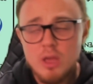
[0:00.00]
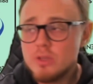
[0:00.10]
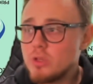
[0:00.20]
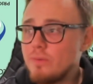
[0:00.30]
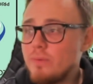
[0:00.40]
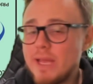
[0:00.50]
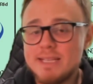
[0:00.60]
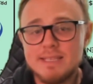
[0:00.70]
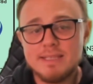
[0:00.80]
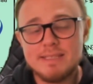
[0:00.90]
So, for
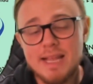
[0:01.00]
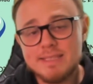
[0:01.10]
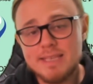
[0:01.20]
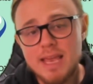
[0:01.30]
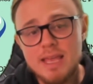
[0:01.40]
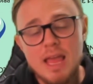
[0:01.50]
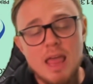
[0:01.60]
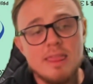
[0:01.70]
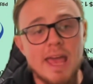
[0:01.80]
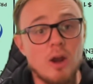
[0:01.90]
instance, let's say
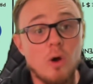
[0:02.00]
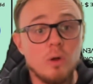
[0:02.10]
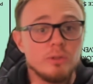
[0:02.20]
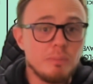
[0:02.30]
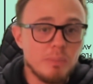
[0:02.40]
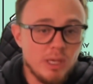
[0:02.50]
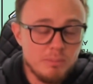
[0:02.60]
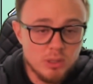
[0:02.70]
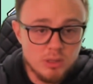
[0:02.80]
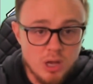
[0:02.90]
that older
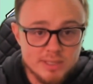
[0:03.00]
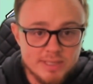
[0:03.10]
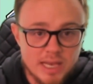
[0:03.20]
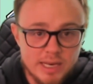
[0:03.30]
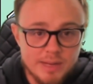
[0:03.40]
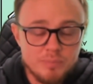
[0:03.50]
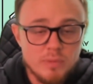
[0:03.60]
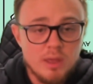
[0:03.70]
people are selling.